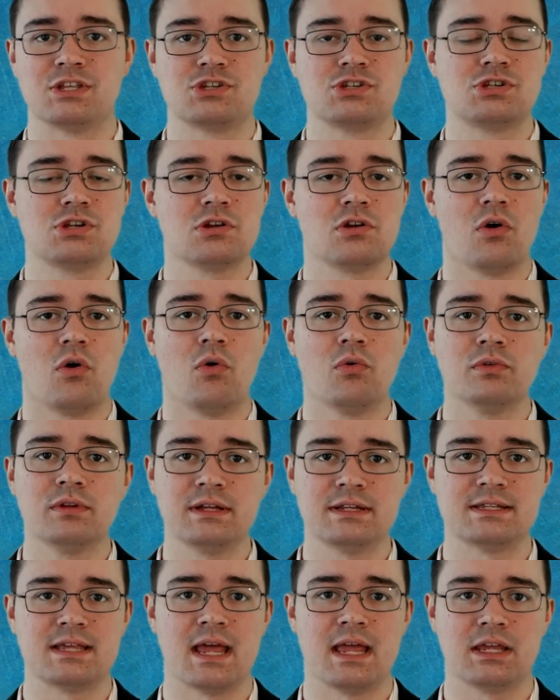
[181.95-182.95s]
It should
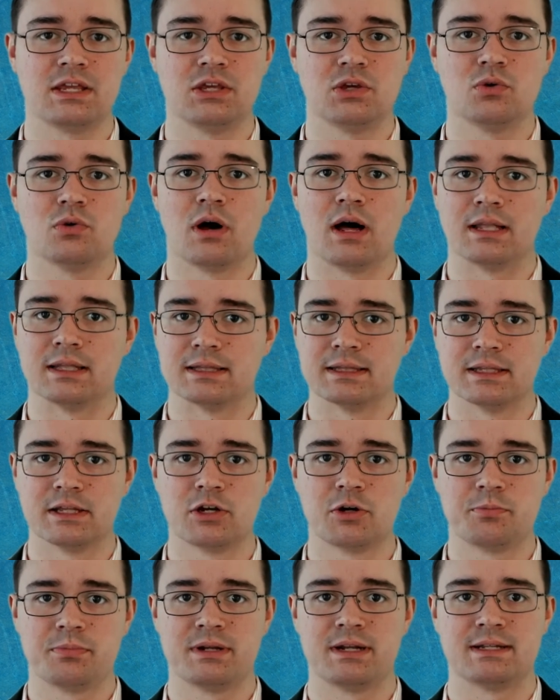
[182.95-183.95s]
only take you a
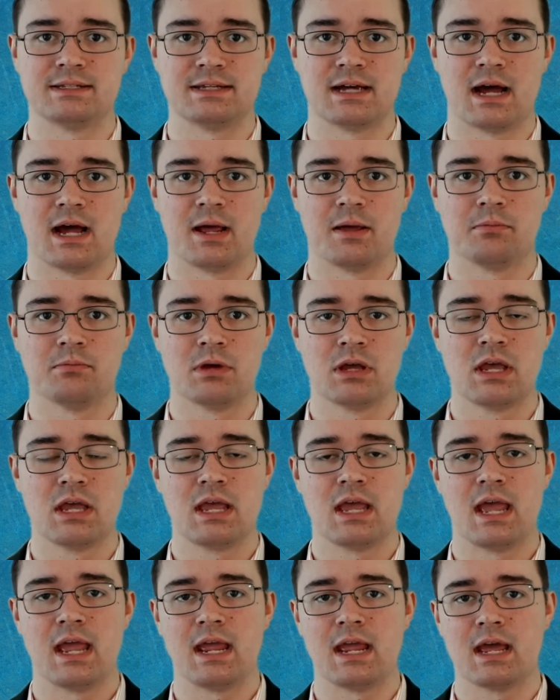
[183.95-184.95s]
little bit of time.
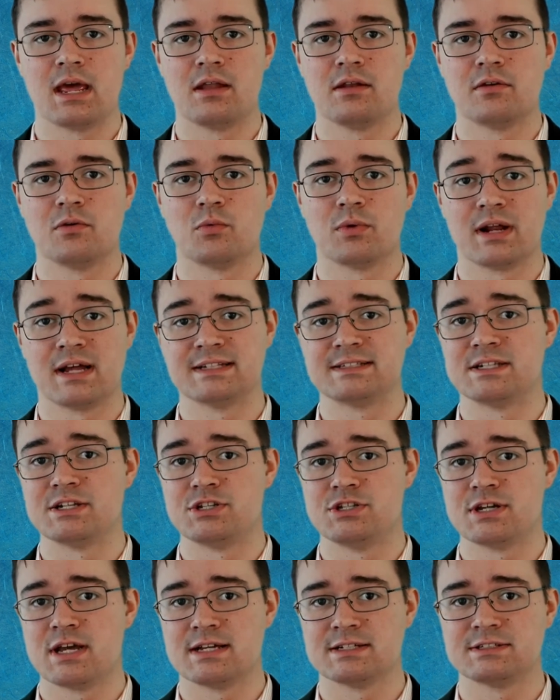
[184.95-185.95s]
And what I
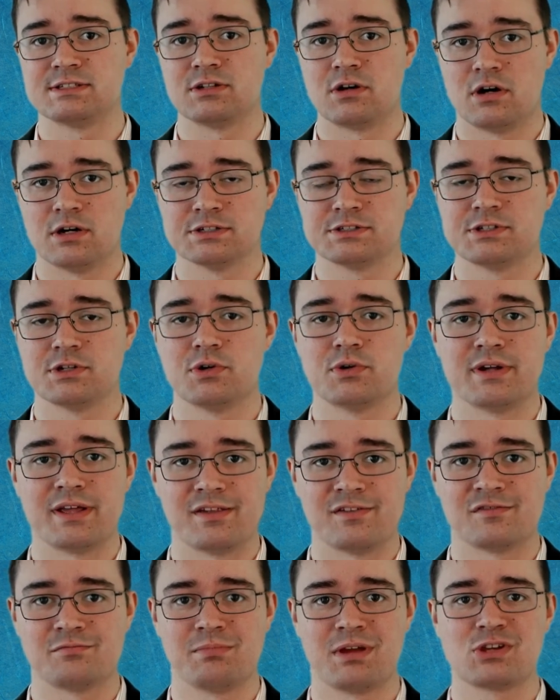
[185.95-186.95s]
suggest also
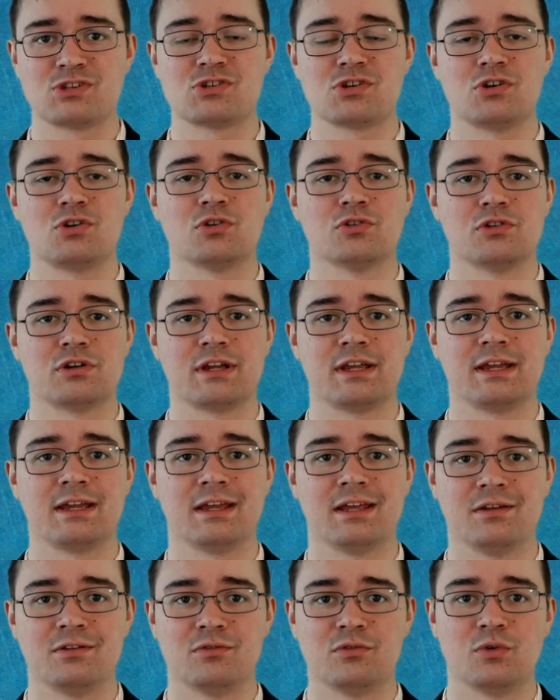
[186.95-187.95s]
is make sure you're
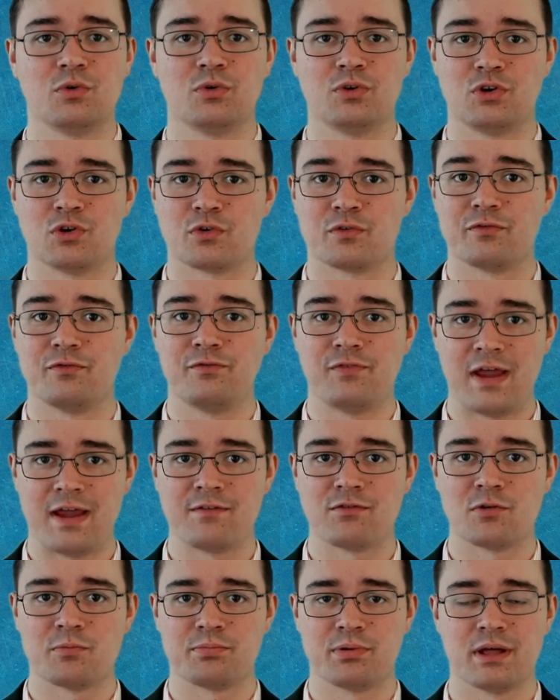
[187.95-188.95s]
looking in your
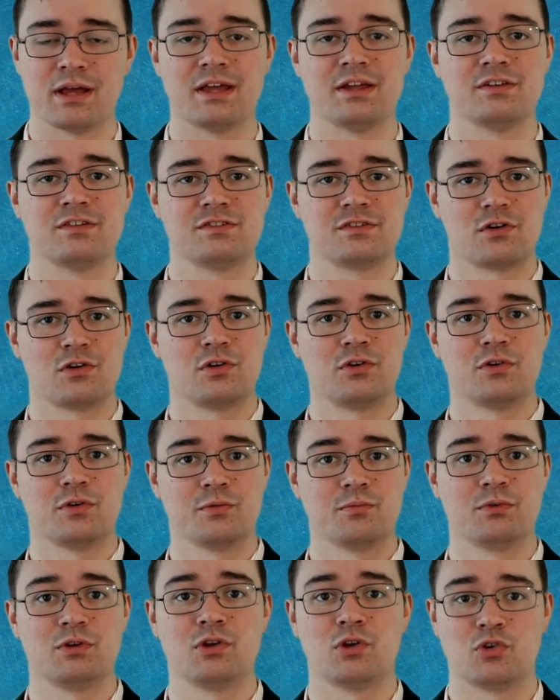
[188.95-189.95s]
favorite place, or
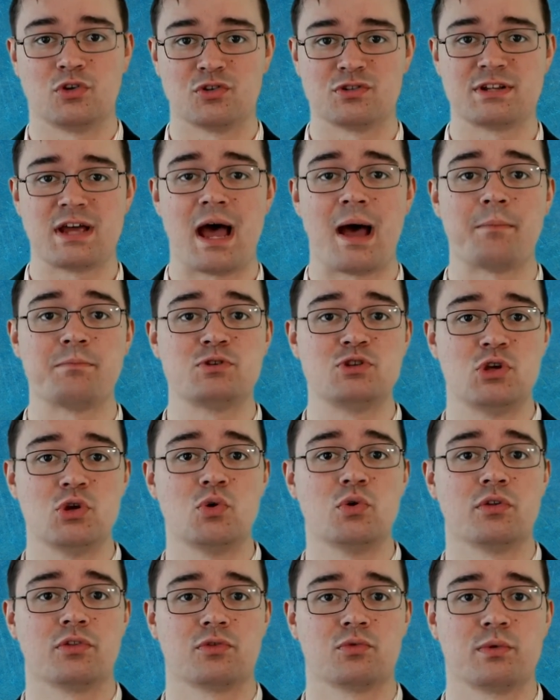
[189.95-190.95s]
your top
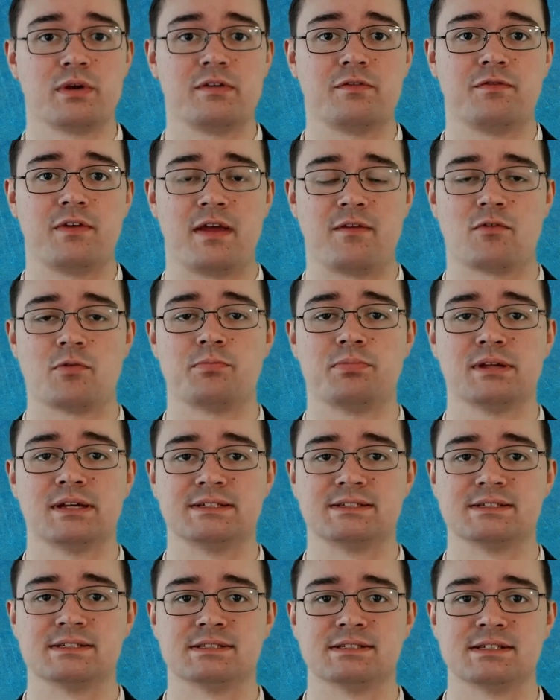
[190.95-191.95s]
2 to 3 favorite
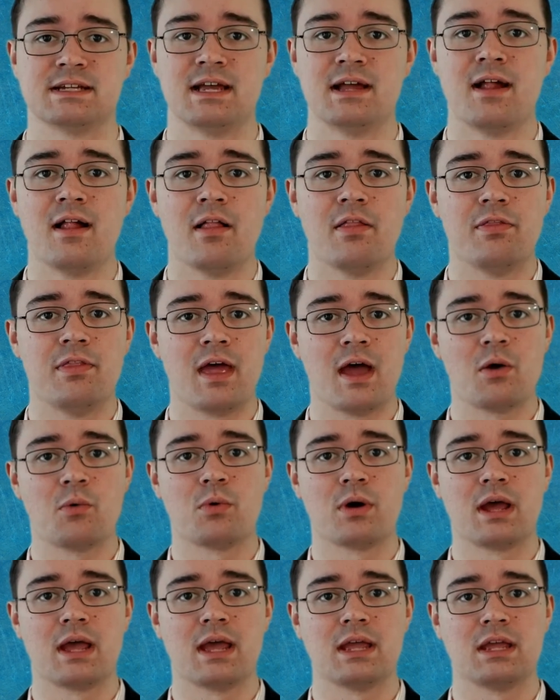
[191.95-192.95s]
places.
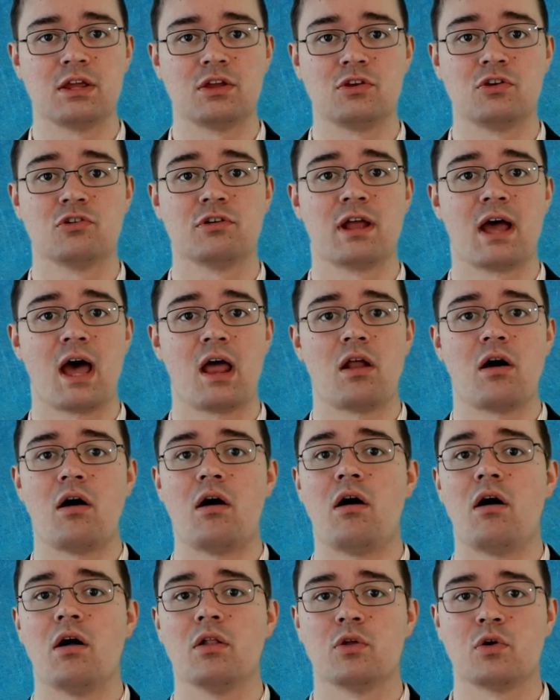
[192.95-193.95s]
That way you're
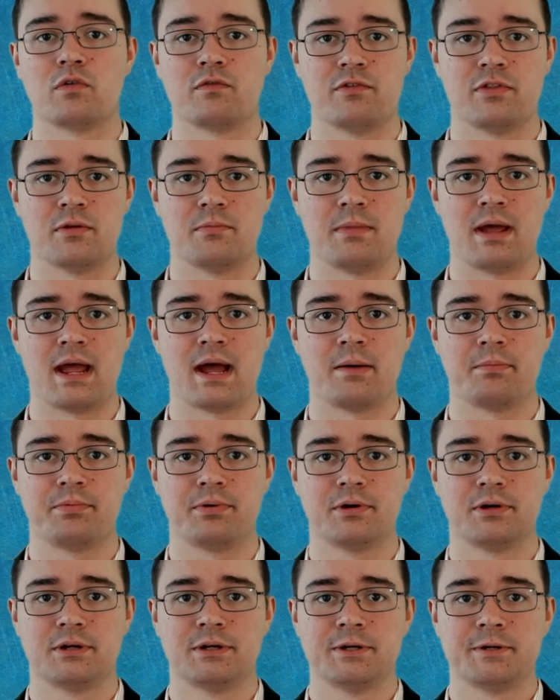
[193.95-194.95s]
not all over the
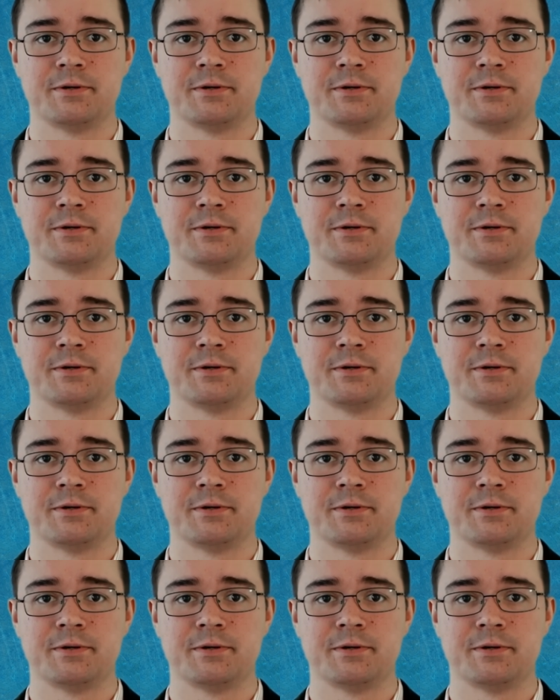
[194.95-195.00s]
map.